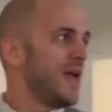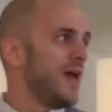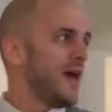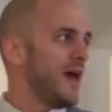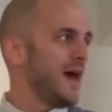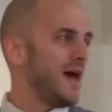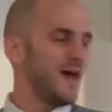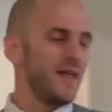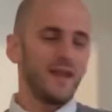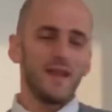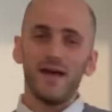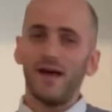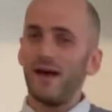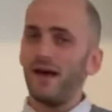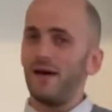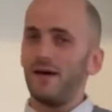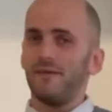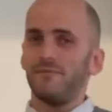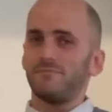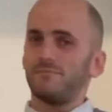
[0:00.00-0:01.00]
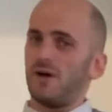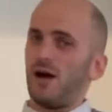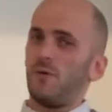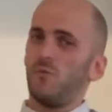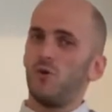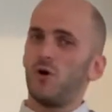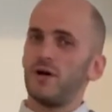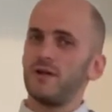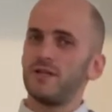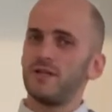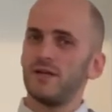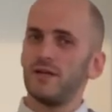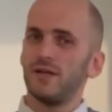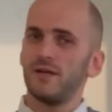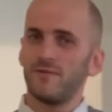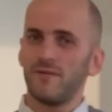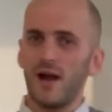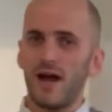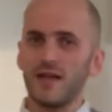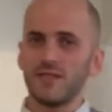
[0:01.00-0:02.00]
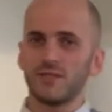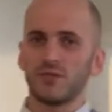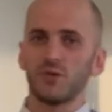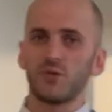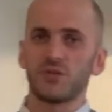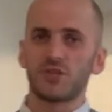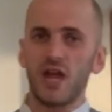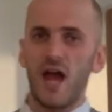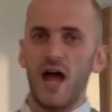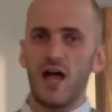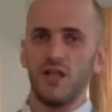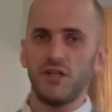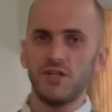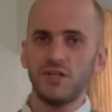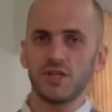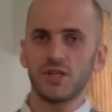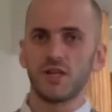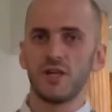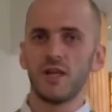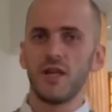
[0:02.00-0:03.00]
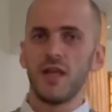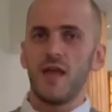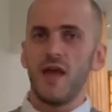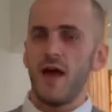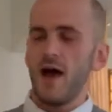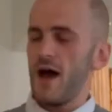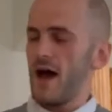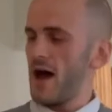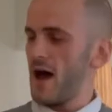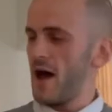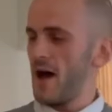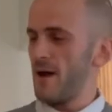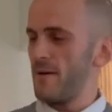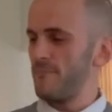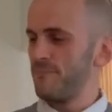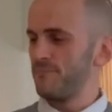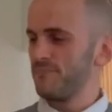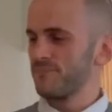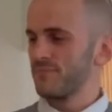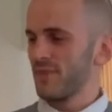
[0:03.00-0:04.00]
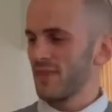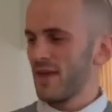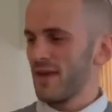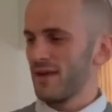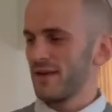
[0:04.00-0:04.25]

And uh, I'm one to rise to a challenge because um,